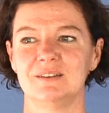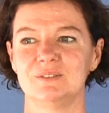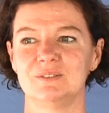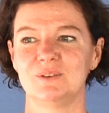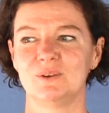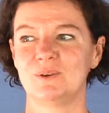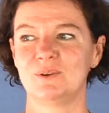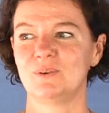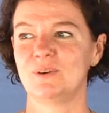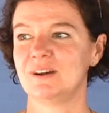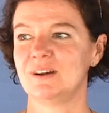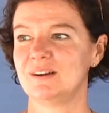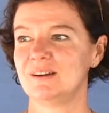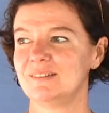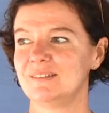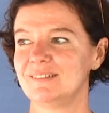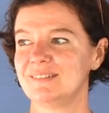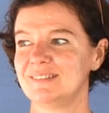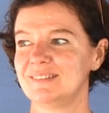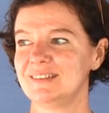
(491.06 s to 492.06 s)
So,
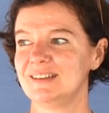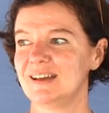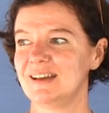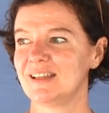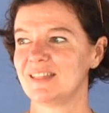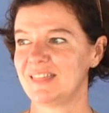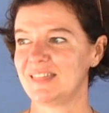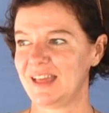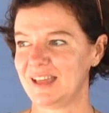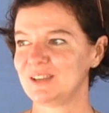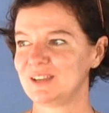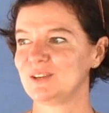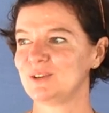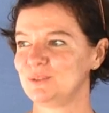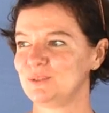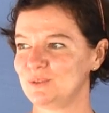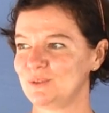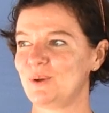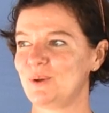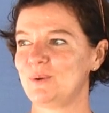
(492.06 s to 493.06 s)
uh, yeah, thank
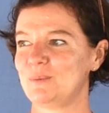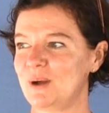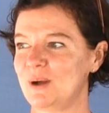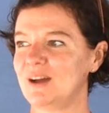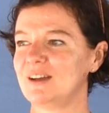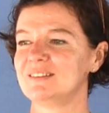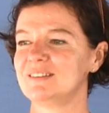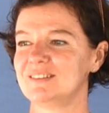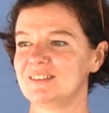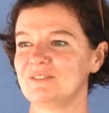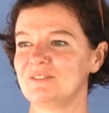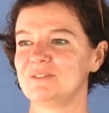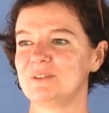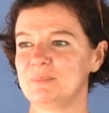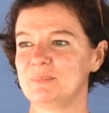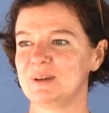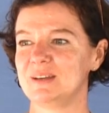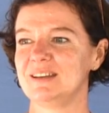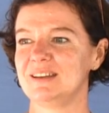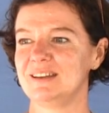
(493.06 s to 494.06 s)
you so much,
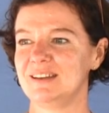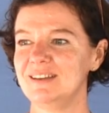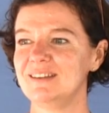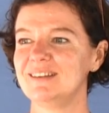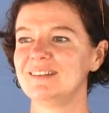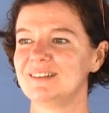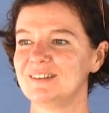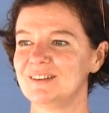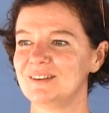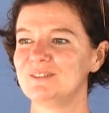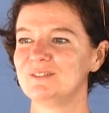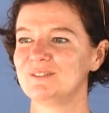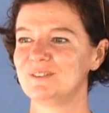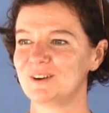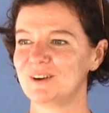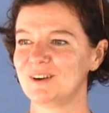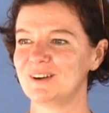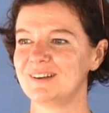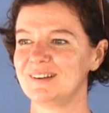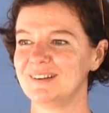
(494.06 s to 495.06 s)
everybody,
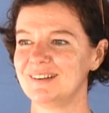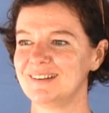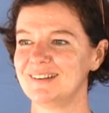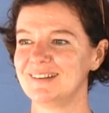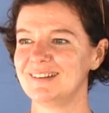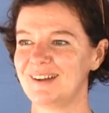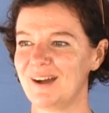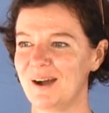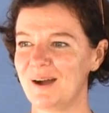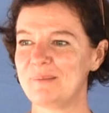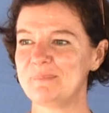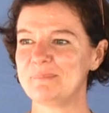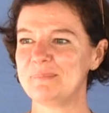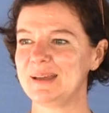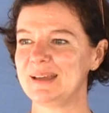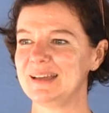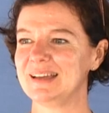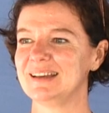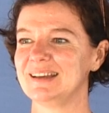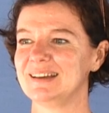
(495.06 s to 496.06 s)
for
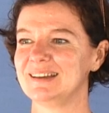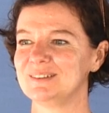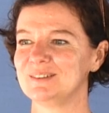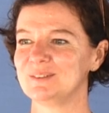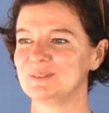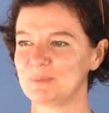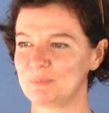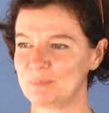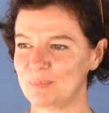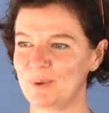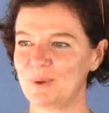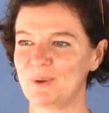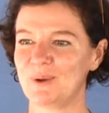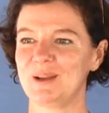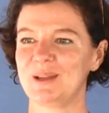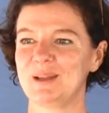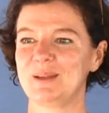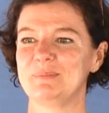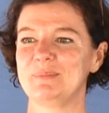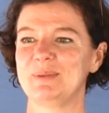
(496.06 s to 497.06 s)
coming and
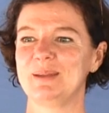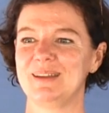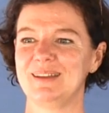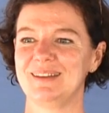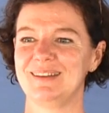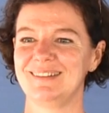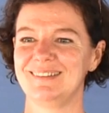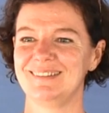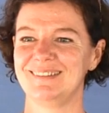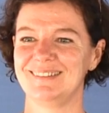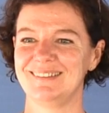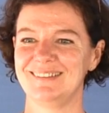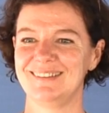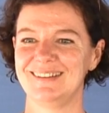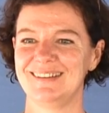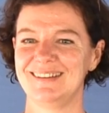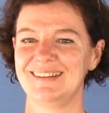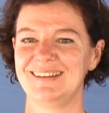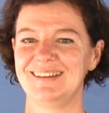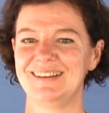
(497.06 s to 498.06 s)
supporting me and
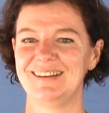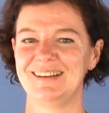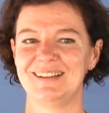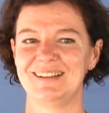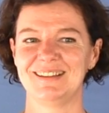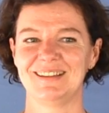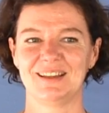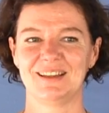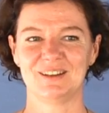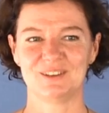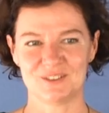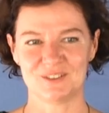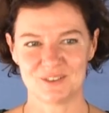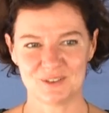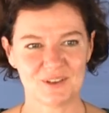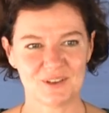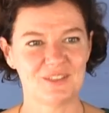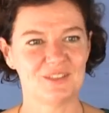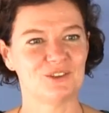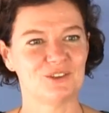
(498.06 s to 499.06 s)
like
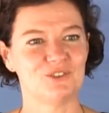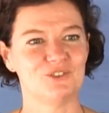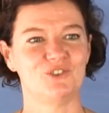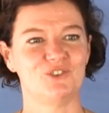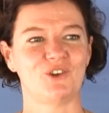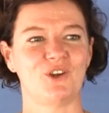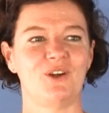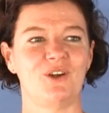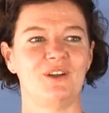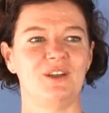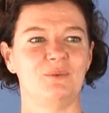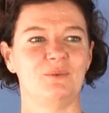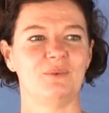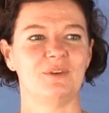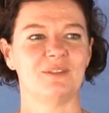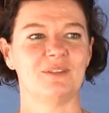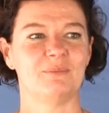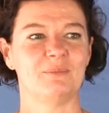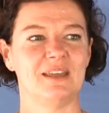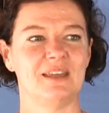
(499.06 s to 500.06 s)
doing this journey
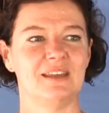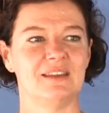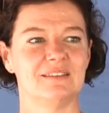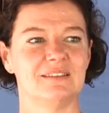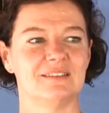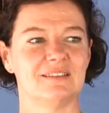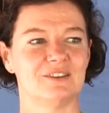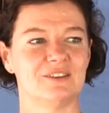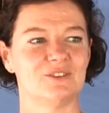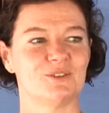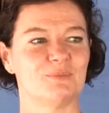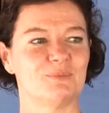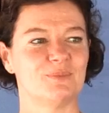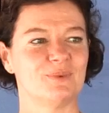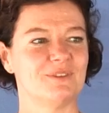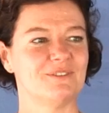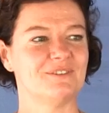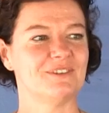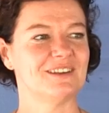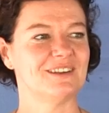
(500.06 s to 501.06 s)
with me. It's such a
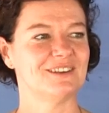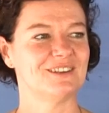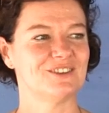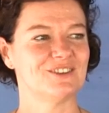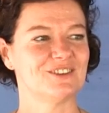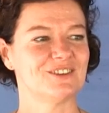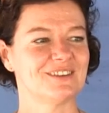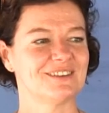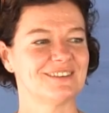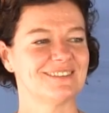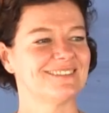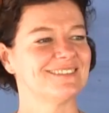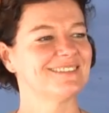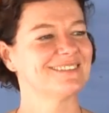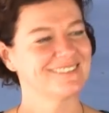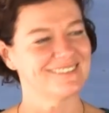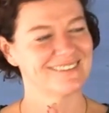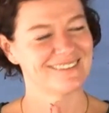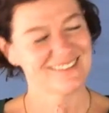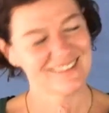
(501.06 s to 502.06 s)
privilege.
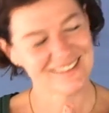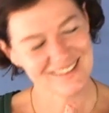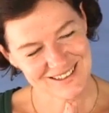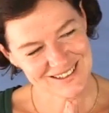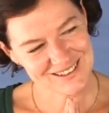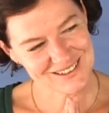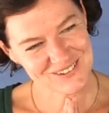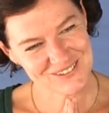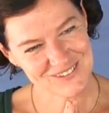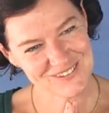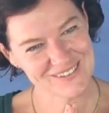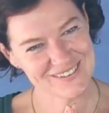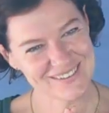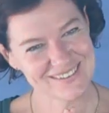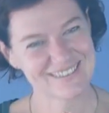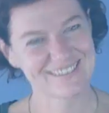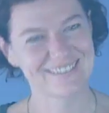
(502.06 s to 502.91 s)
Thank you.